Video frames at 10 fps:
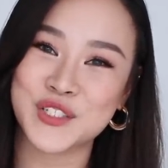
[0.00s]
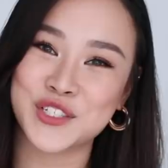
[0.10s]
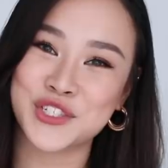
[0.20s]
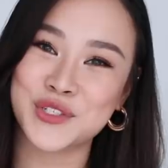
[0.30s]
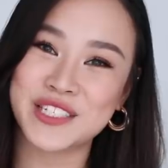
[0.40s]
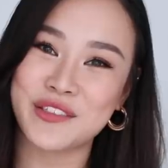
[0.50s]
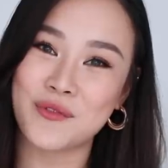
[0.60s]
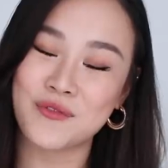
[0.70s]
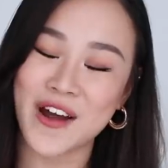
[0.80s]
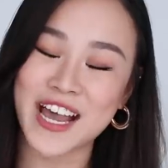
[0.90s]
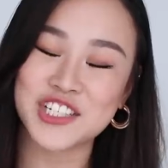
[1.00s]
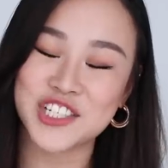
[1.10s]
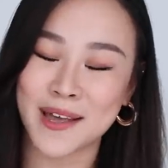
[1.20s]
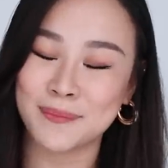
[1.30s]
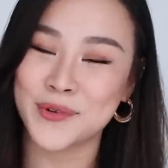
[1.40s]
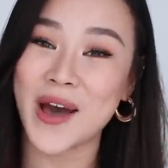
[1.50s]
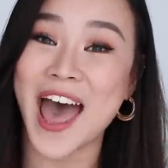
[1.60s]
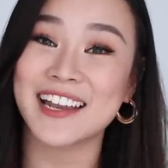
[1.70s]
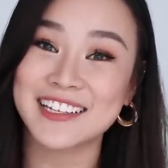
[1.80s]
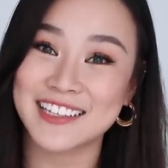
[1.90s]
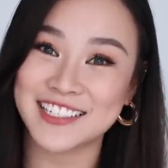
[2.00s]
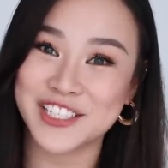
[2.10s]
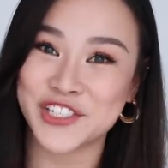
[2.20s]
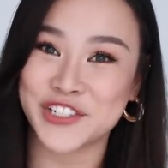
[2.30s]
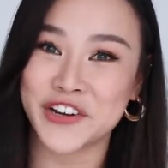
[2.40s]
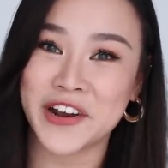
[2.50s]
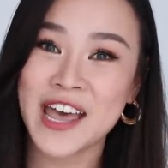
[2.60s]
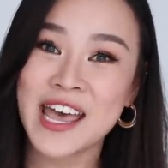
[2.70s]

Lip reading: to choose the right shampoo and conditioner.